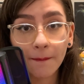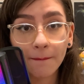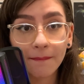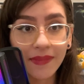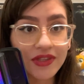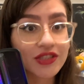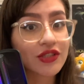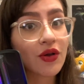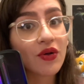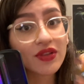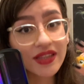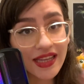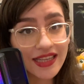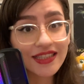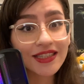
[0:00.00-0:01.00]
So
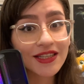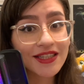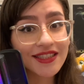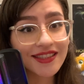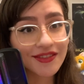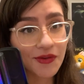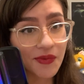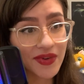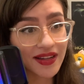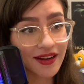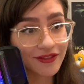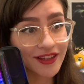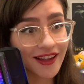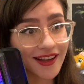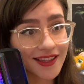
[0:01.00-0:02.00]
this is when
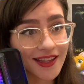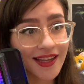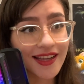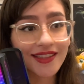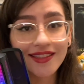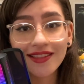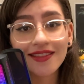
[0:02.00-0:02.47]
everything clicks.